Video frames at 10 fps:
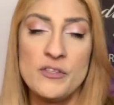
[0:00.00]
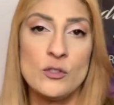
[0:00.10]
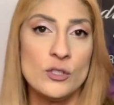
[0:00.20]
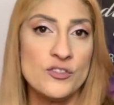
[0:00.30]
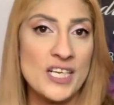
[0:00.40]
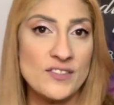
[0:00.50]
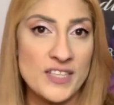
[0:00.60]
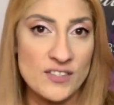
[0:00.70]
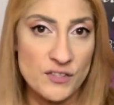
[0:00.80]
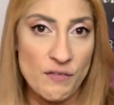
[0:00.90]
So there's that
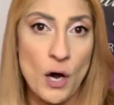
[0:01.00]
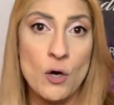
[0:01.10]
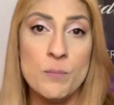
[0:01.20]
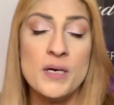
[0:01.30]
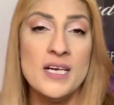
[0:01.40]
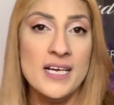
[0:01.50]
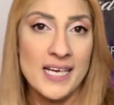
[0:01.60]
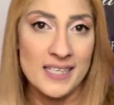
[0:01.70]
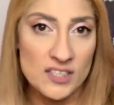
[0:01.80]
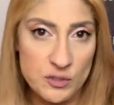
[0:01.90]
sense of hope
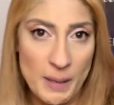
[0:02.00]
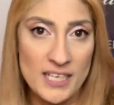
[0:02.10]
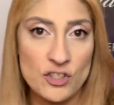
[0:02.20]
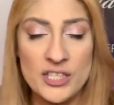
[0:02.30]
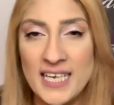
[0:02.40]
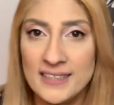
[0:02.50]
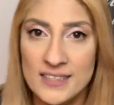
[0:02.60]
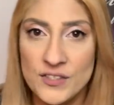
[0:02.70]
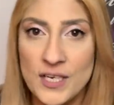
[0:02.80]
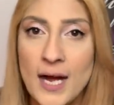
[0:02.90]
and expansion at
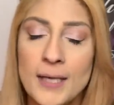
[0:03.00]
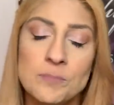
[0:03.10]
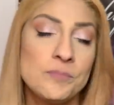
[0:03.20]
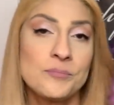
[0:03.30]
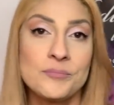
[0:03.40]
this time.